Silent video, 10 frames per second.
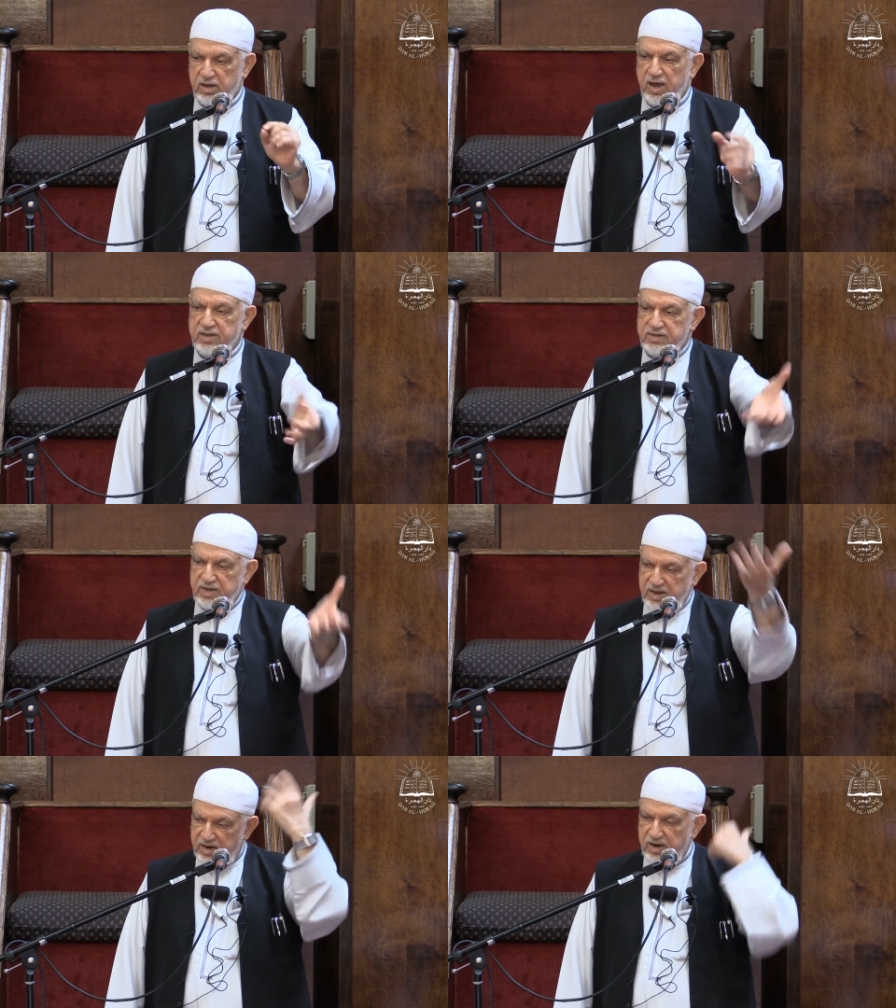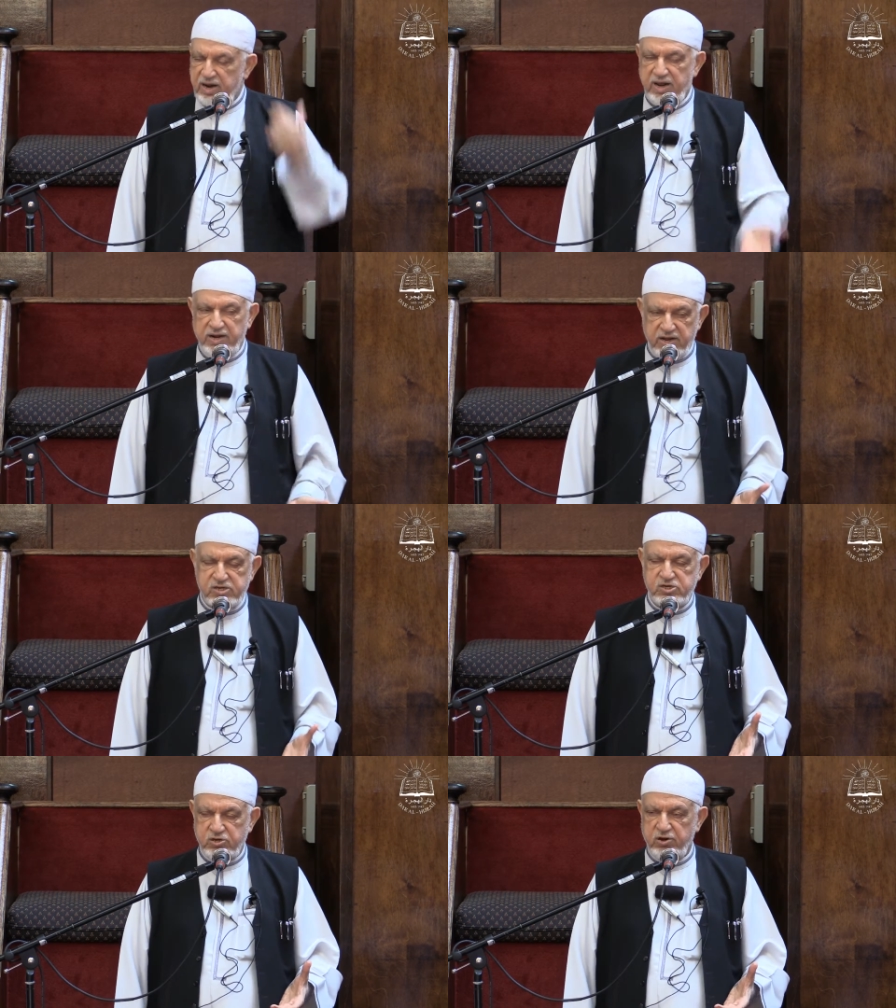And early in
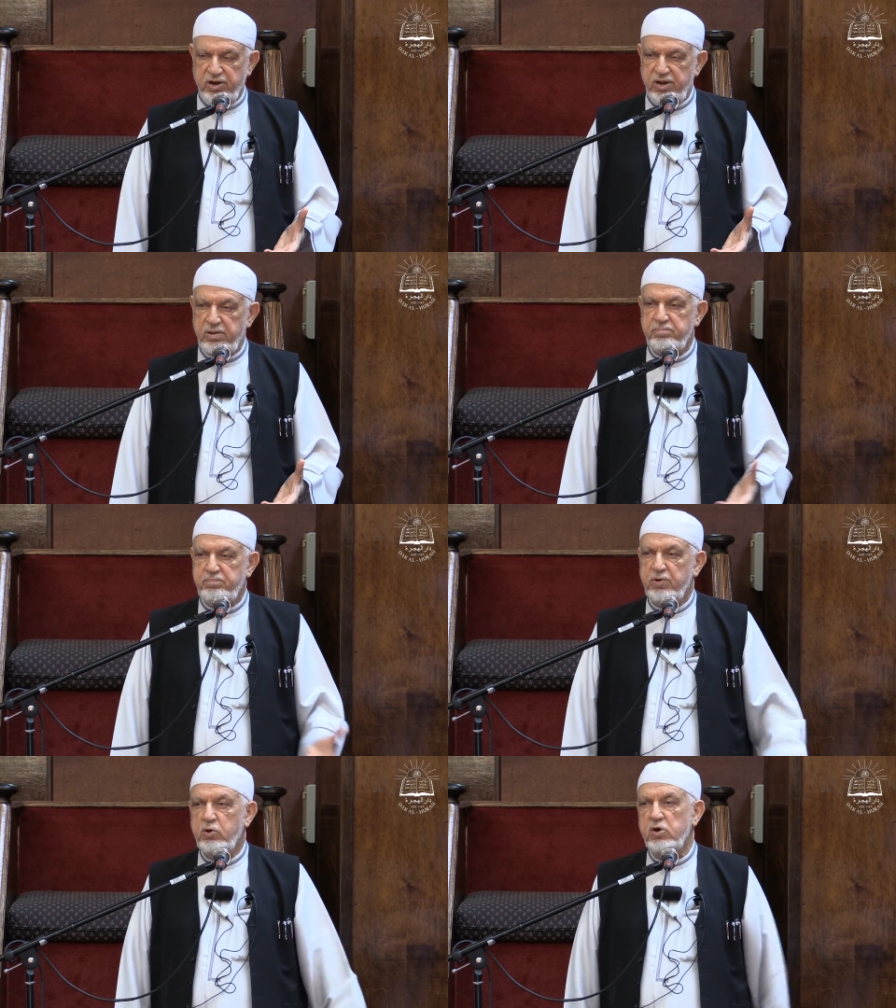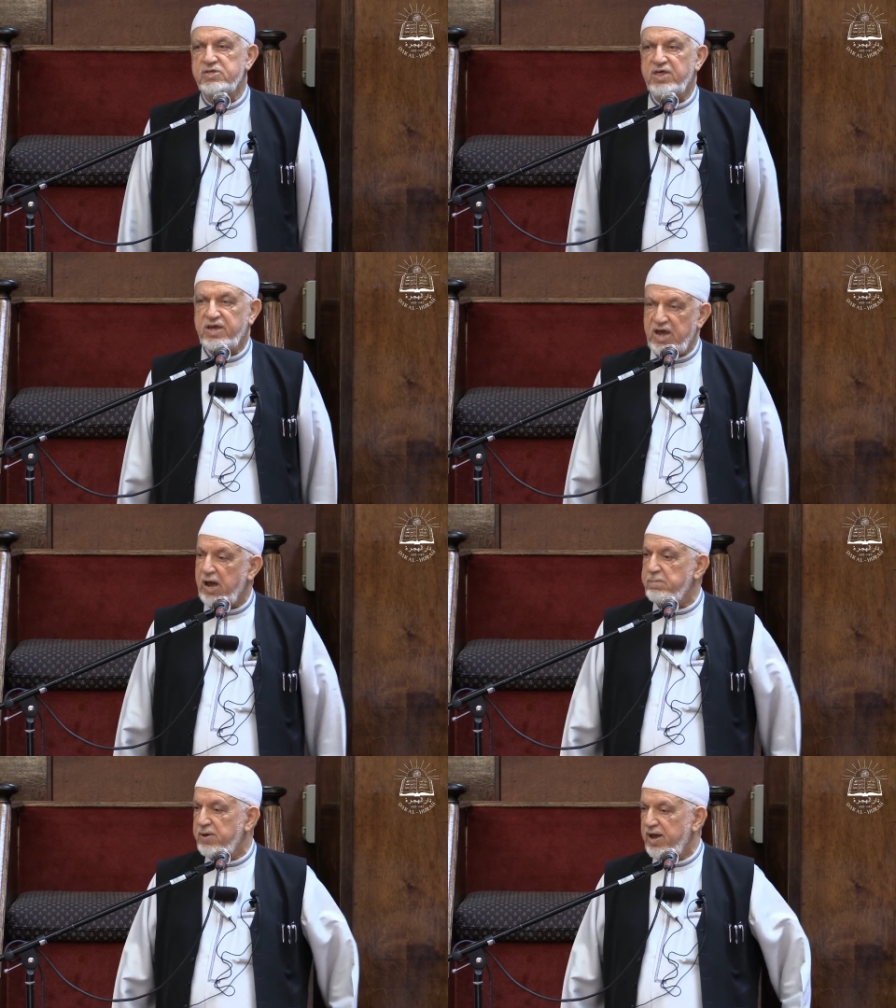history, because the
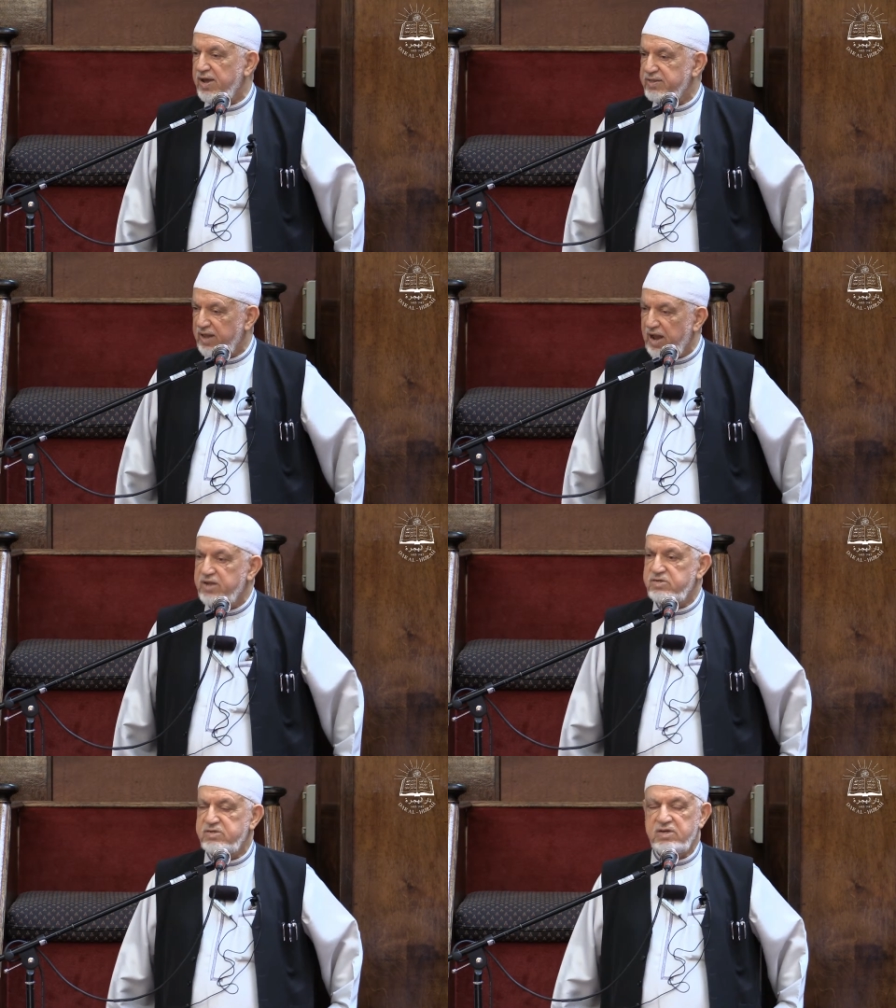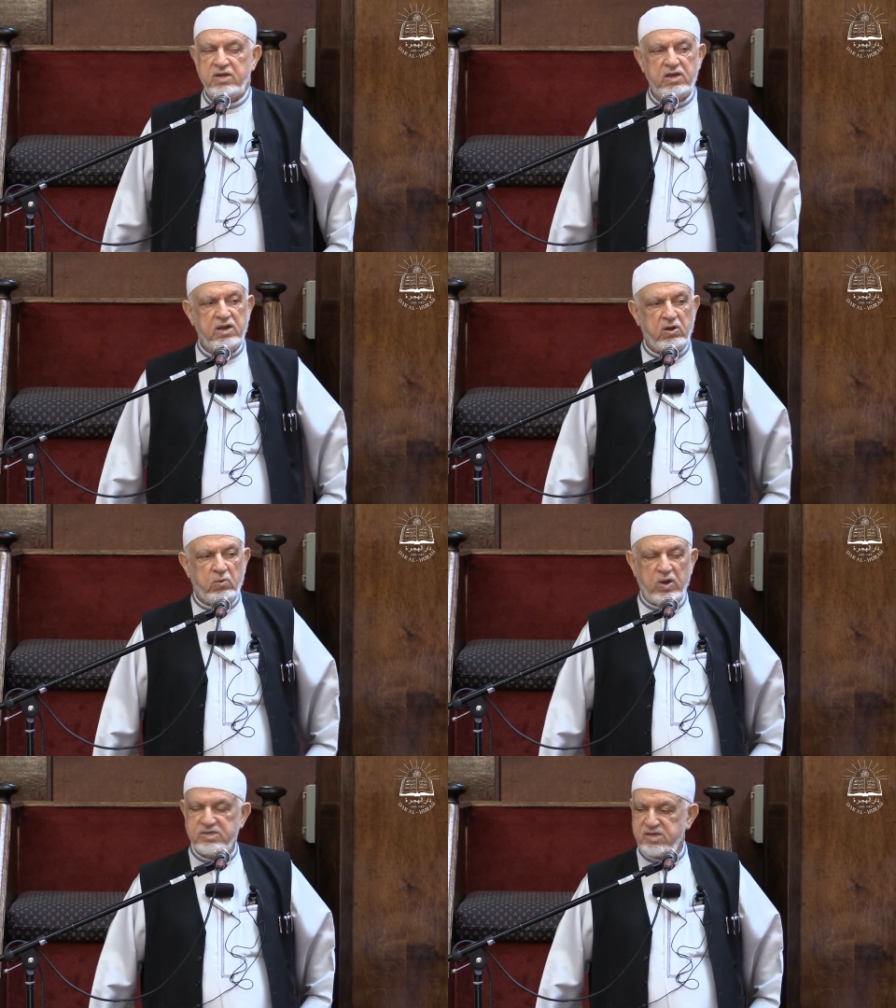Kaaba and Hajj
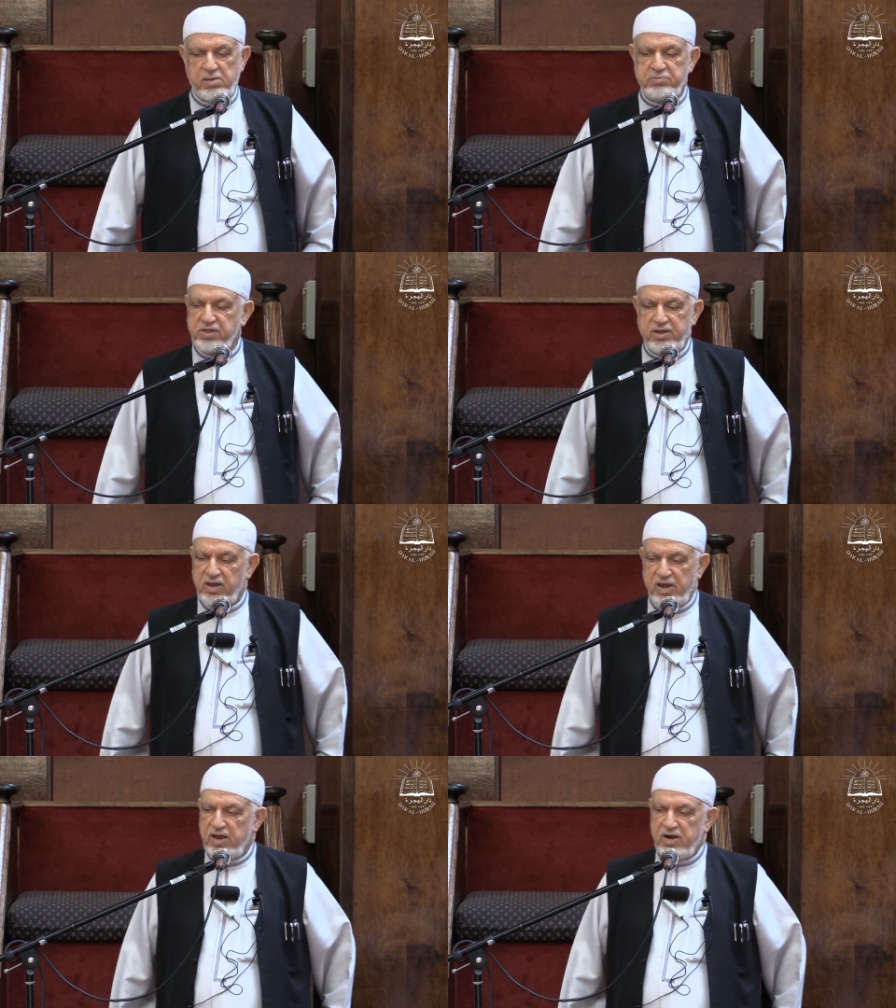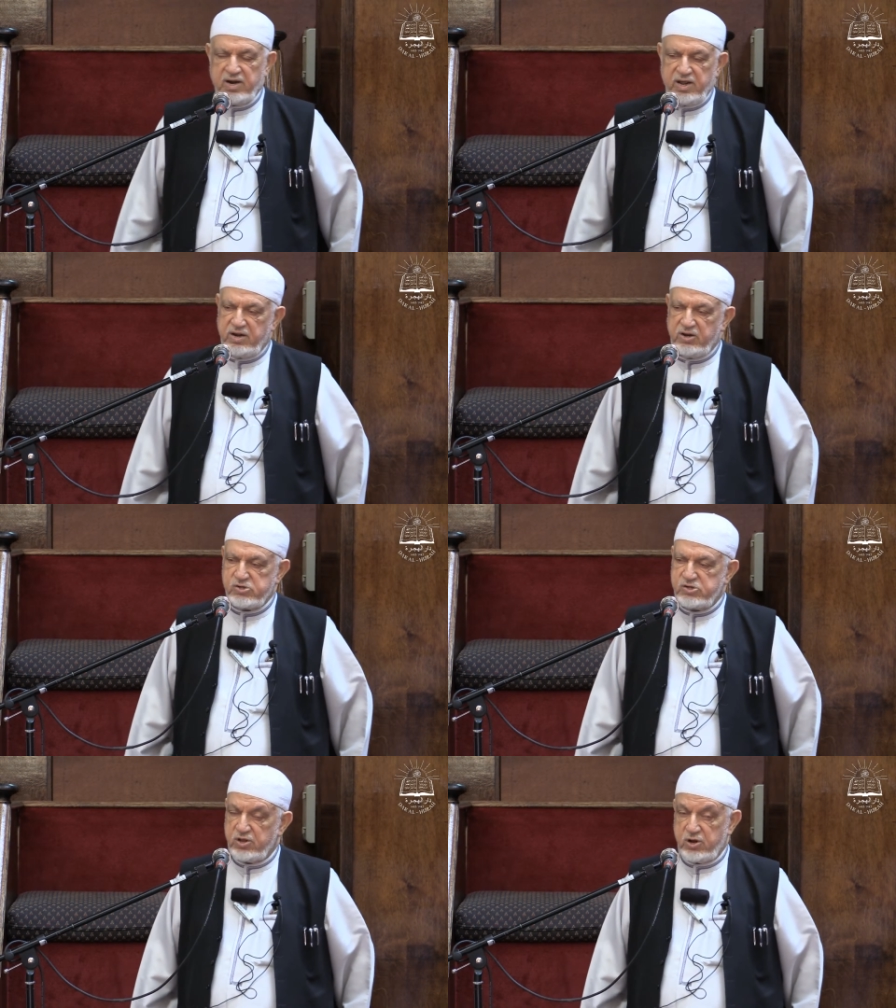was something early in
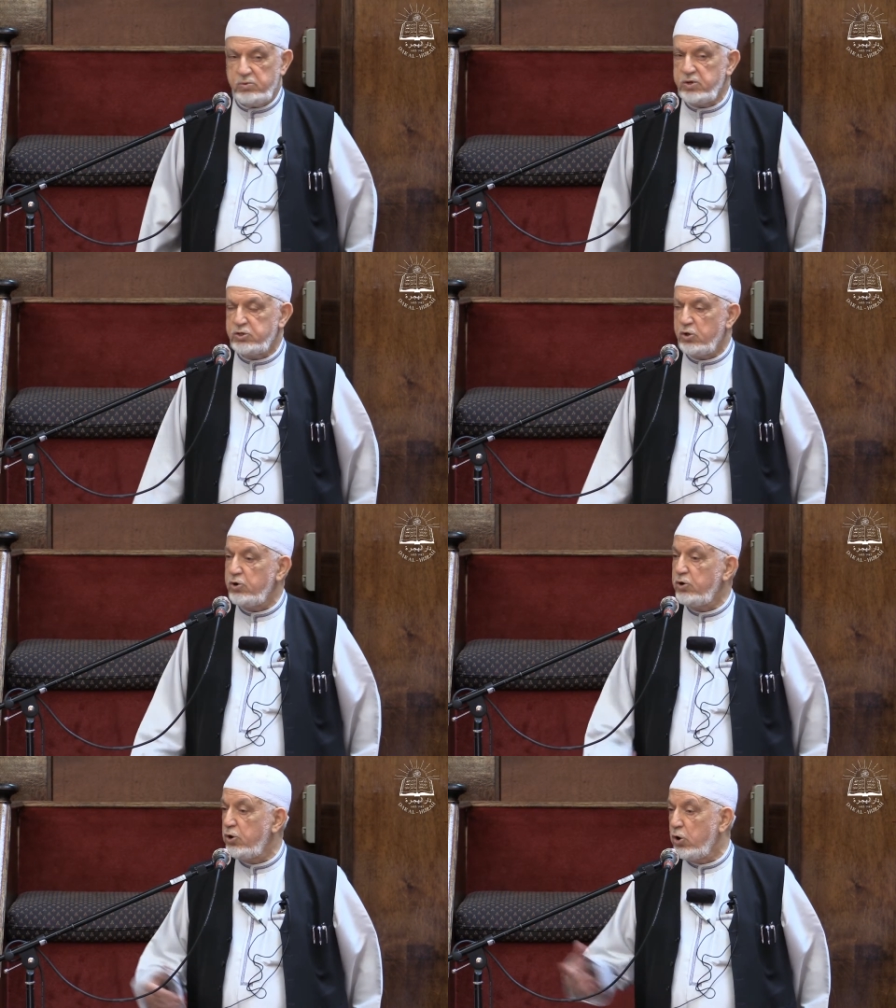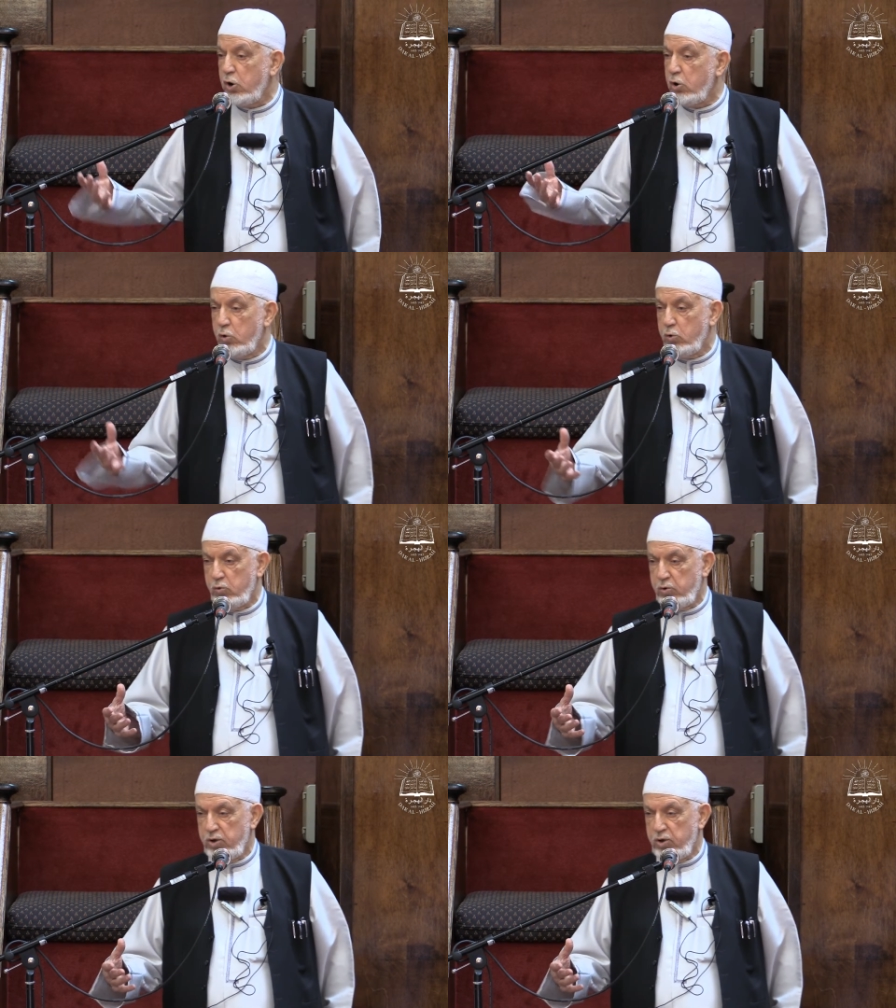history, we don't know